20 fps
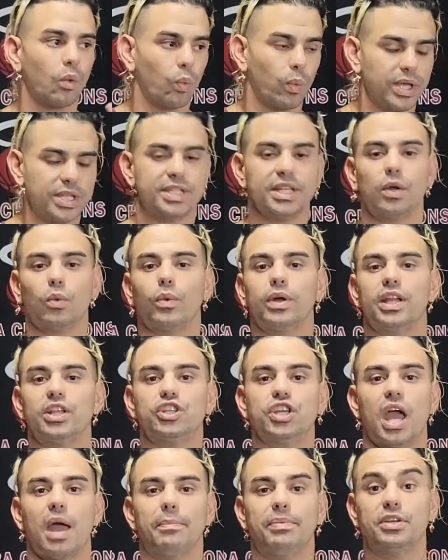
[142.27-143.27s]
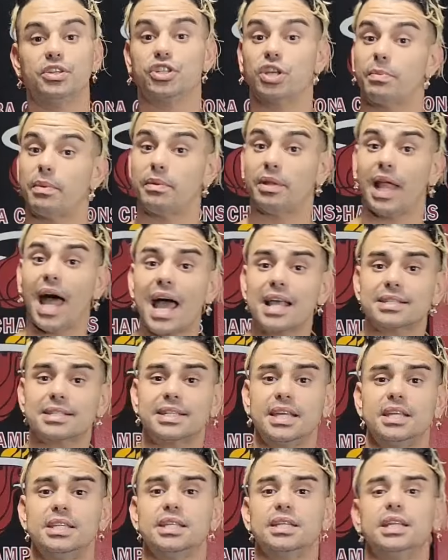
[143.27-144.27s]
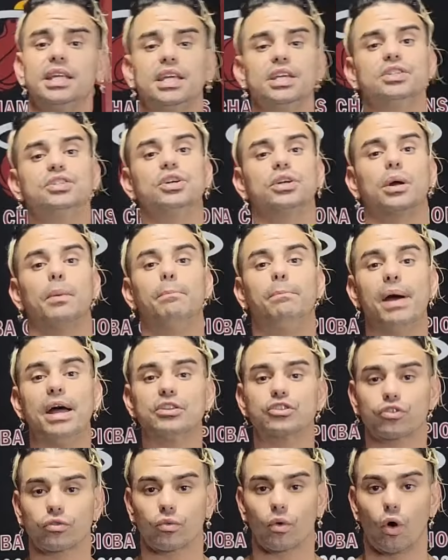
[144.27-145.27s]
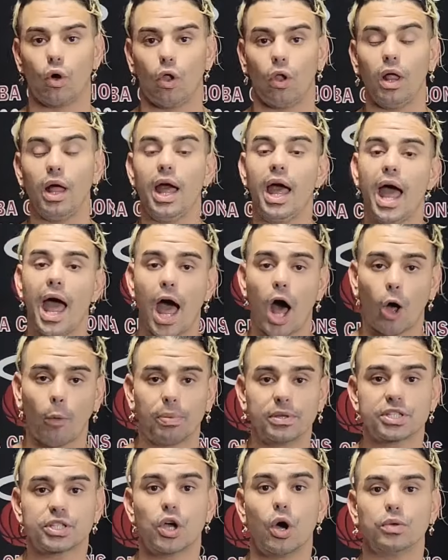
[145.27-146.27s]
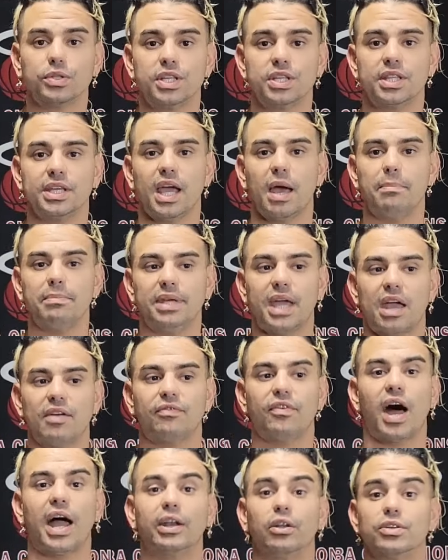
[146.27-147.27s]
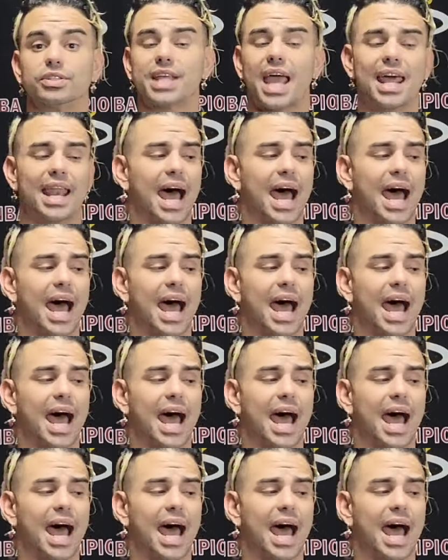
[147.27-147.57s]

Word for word: We didn't win a championship. And last season, he took a bench role help us go to the NBA Finals.